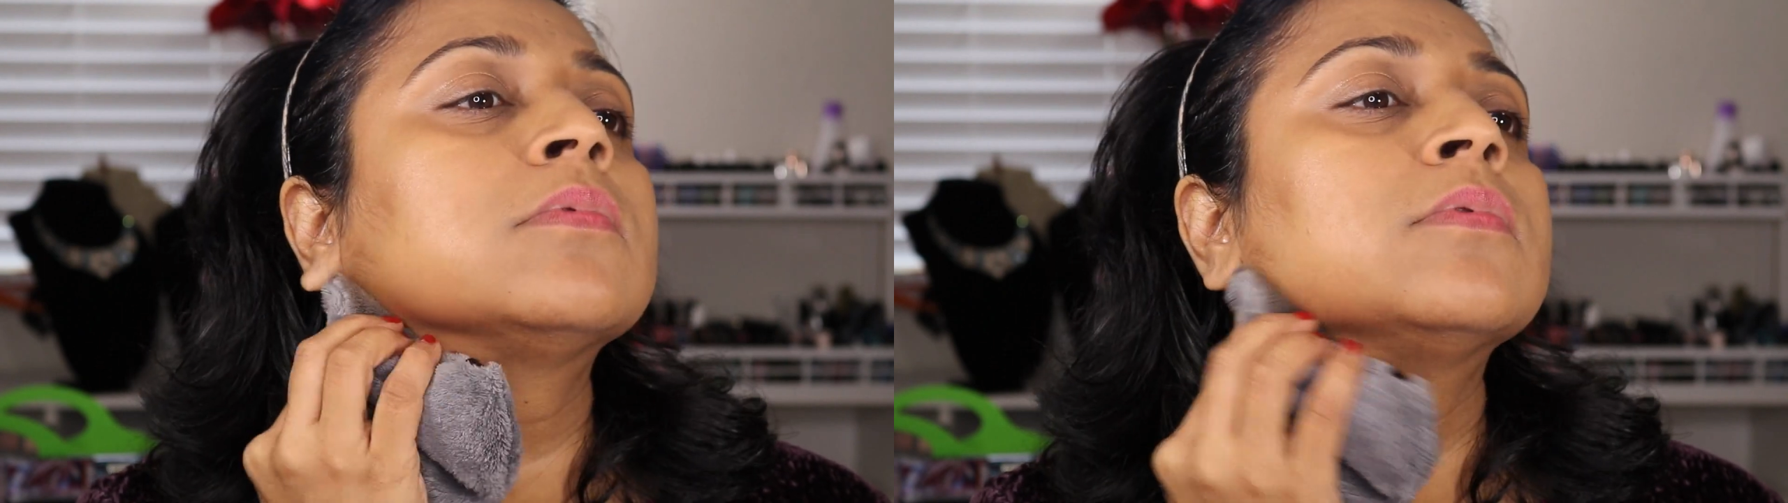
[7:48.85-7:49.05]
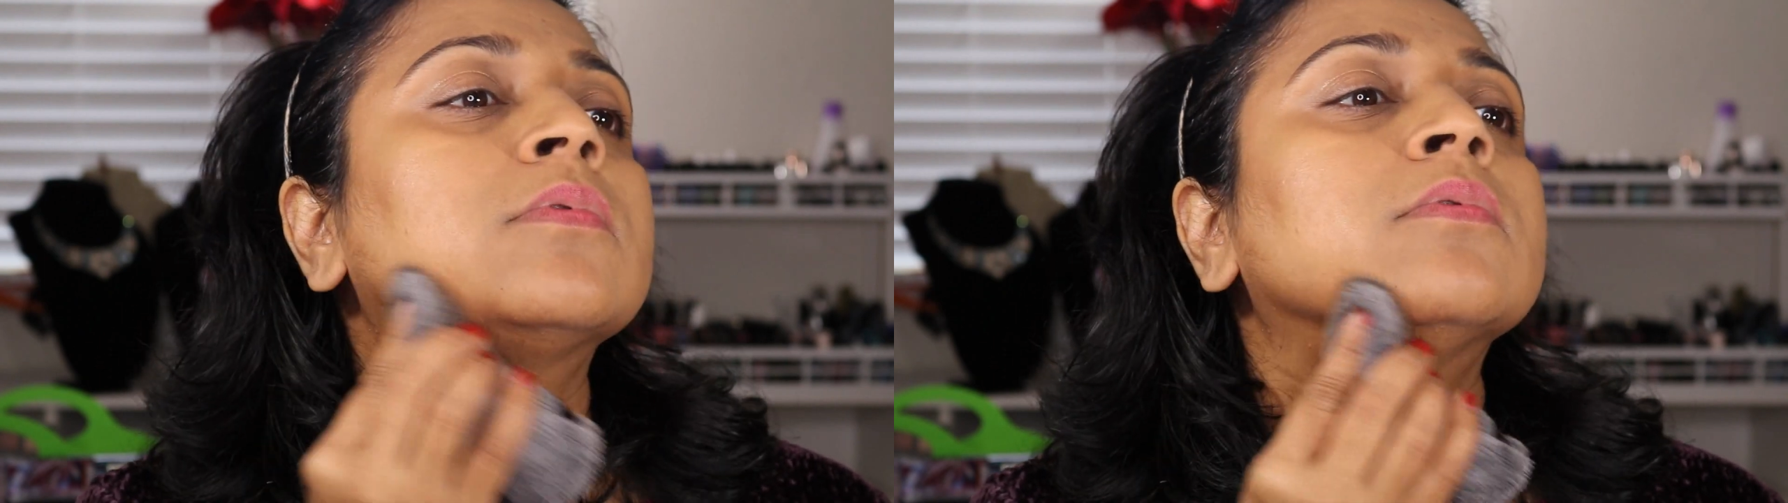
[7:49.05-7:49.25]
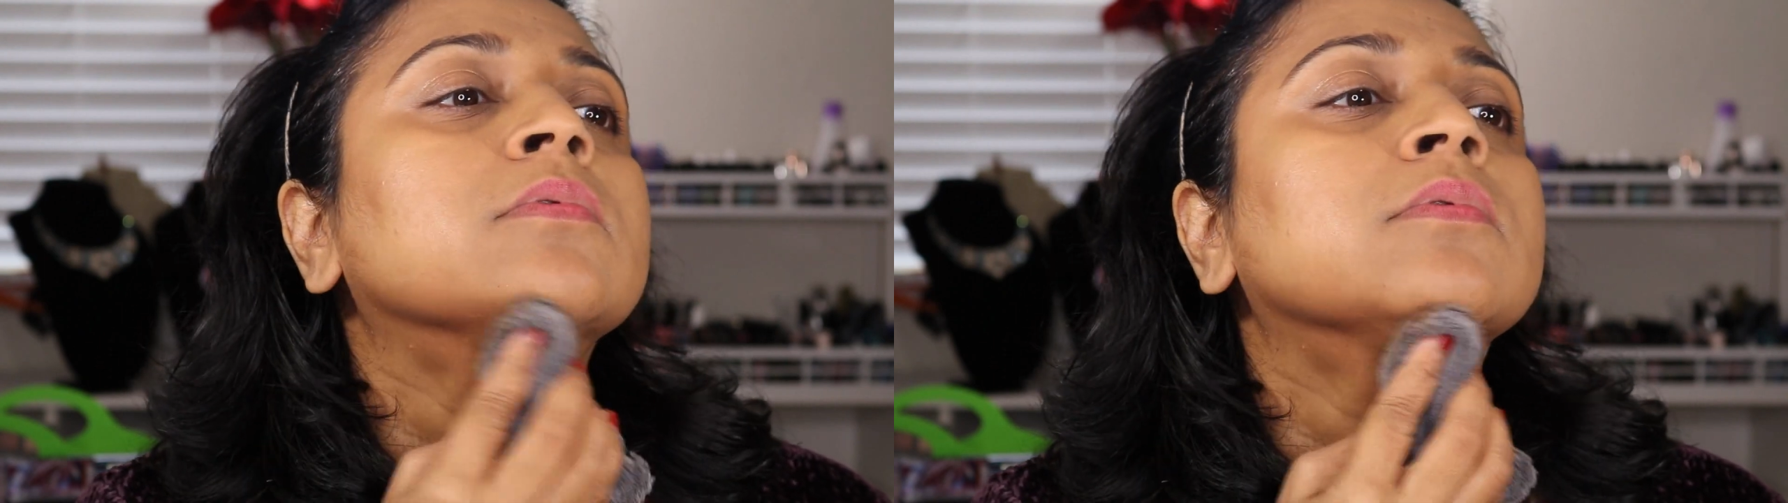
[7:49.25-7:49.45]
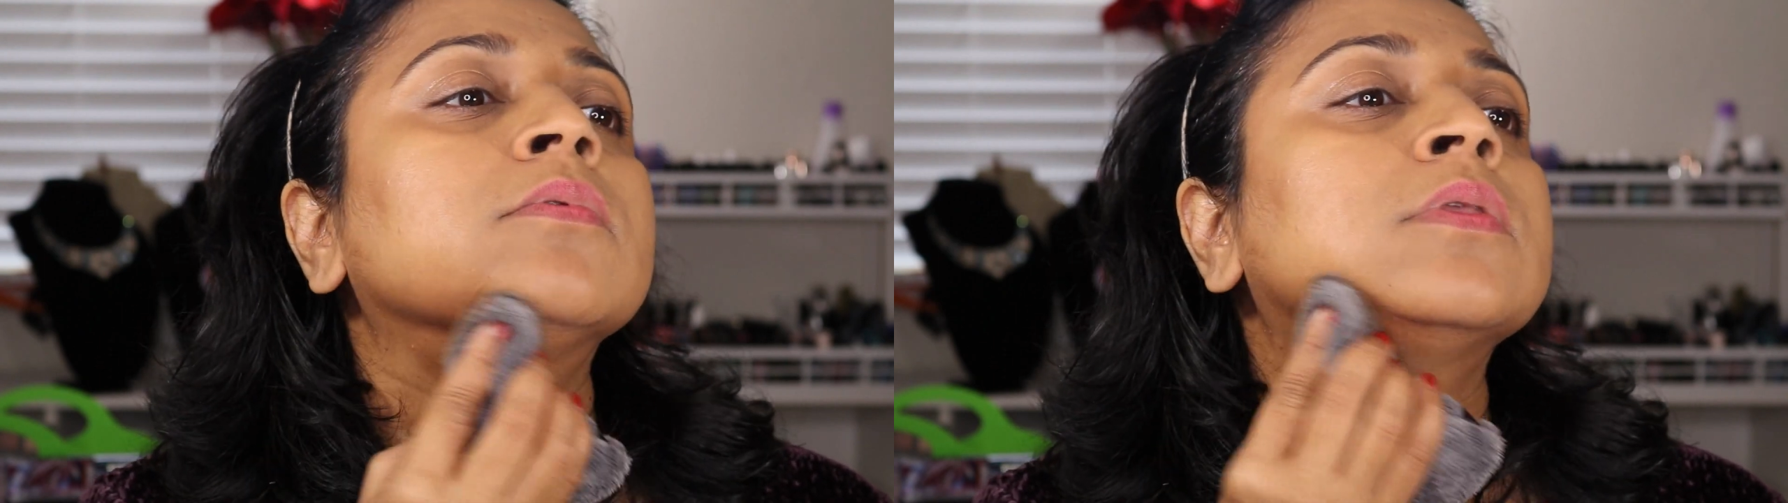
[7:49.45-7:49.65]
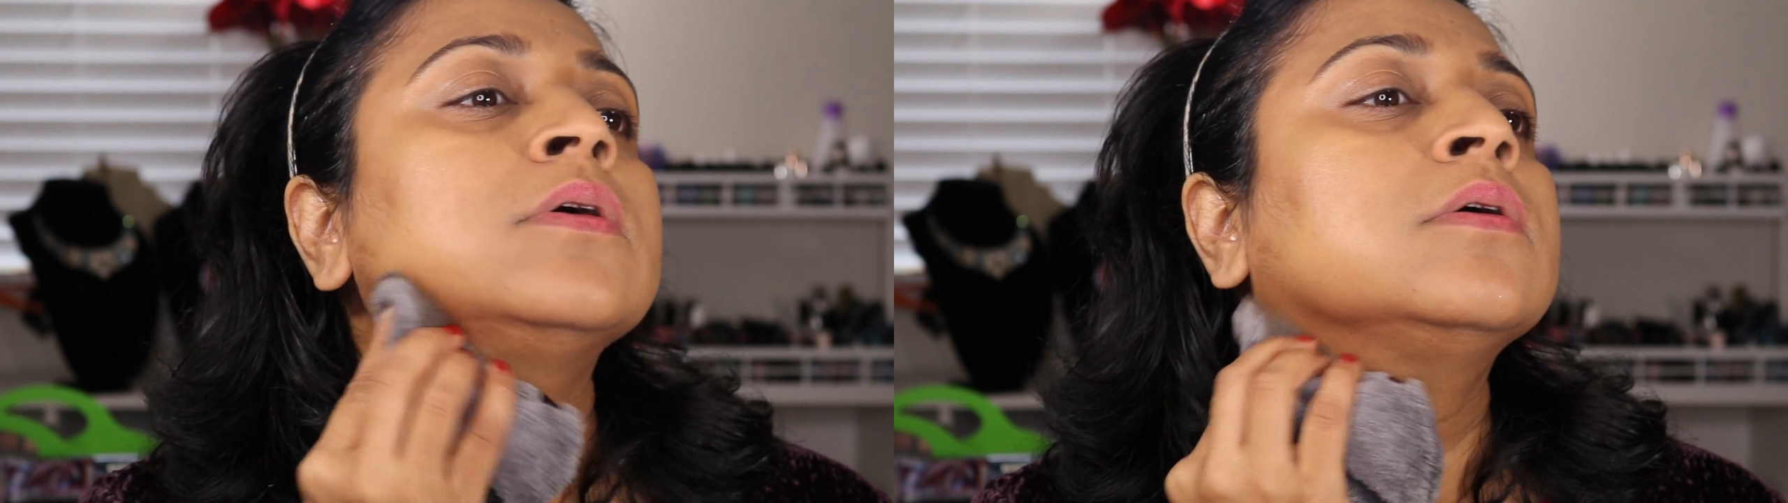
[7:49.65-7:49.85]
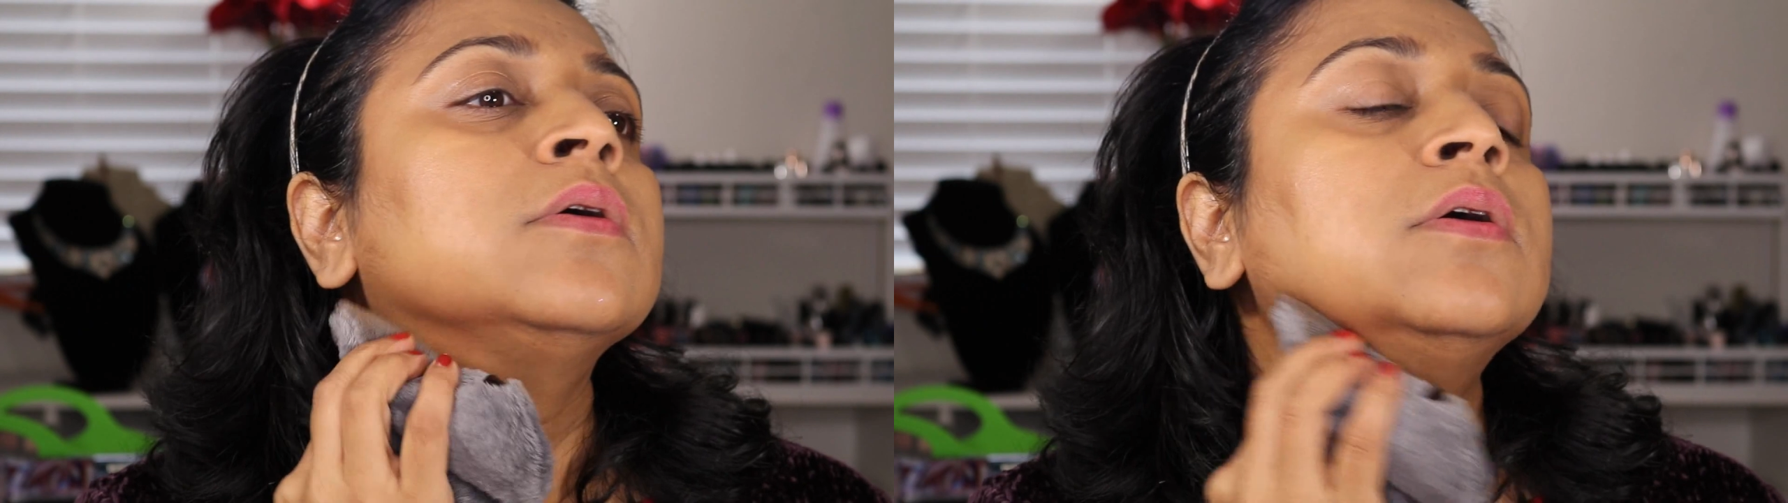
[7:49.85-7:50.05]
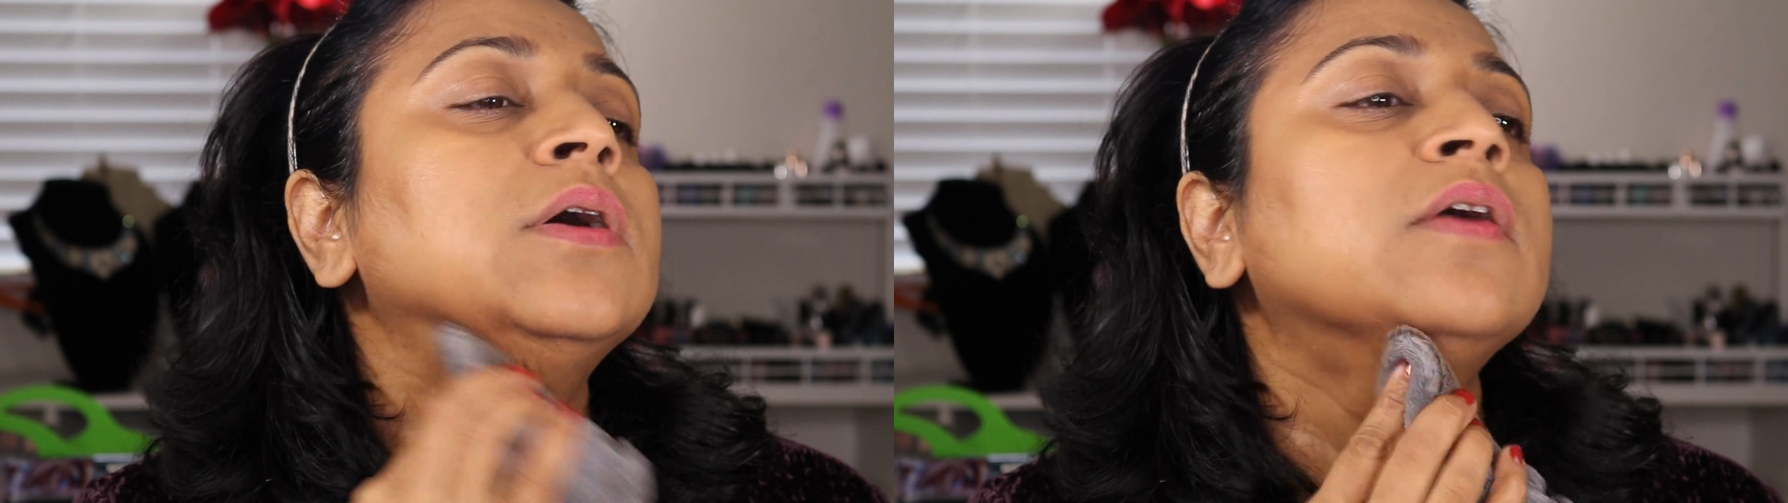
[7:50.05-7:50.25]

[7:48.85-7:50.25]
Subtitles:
So it's definitely working